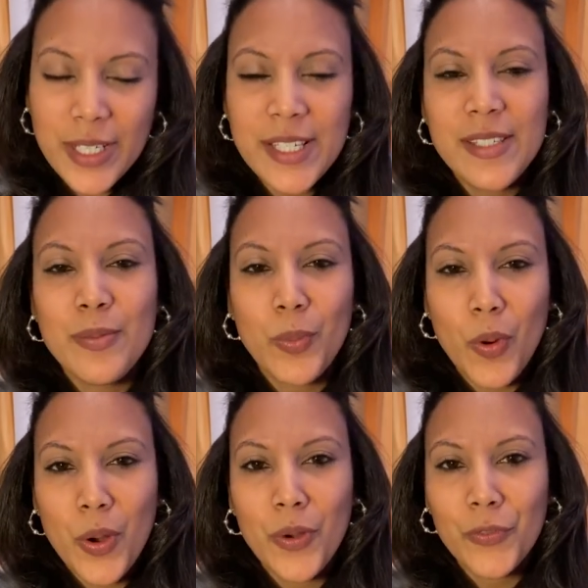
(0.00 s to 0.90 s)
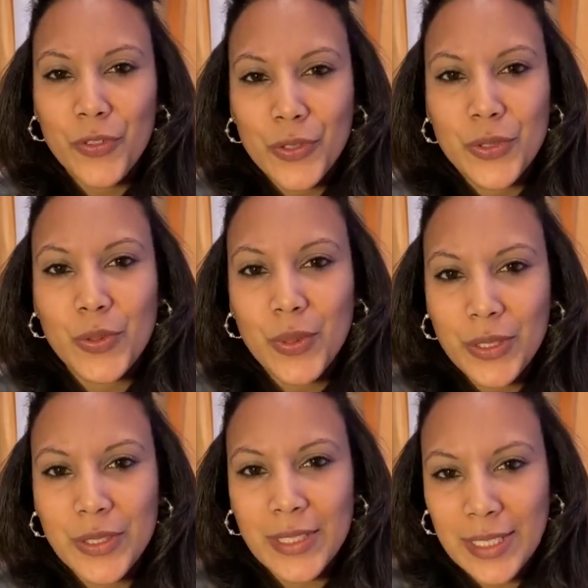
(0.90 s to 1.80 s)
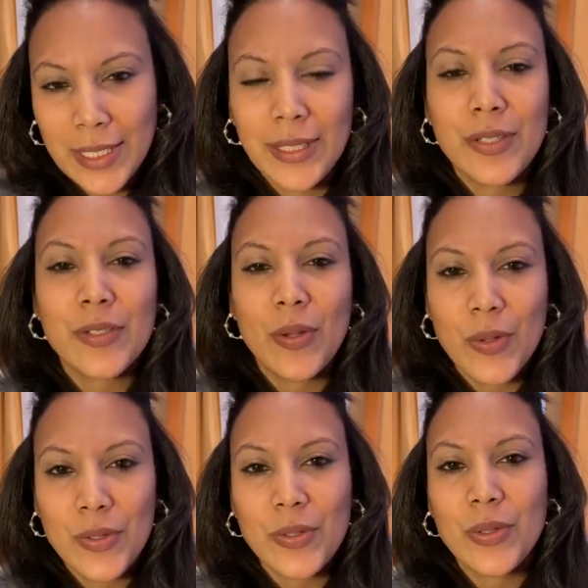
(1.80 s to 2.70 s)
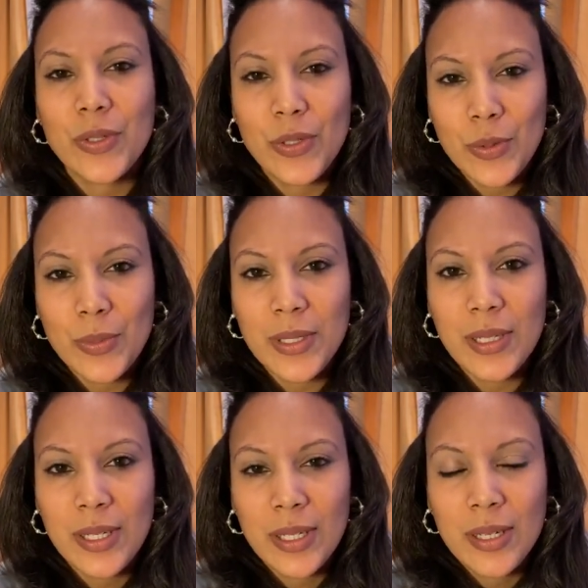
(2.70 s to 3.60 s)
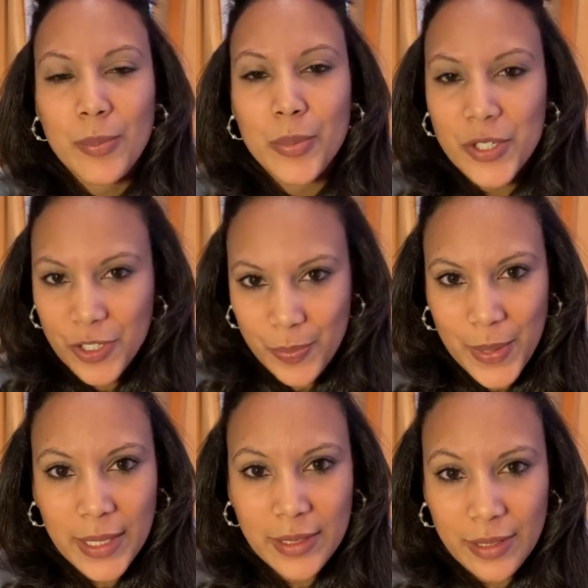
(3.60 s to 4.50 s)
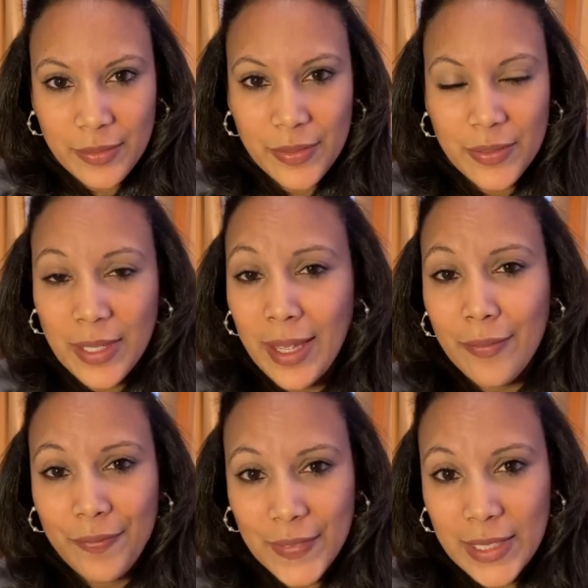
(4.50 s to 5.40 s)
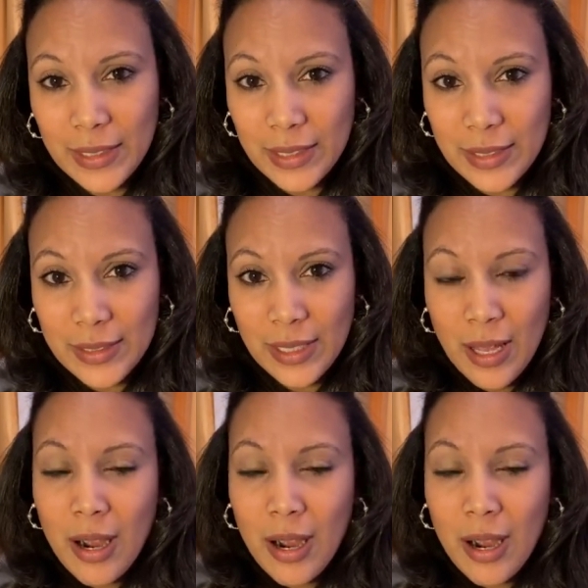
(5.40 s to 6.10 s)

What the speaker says: is important for you to understand that there's also a human perspective and feelings.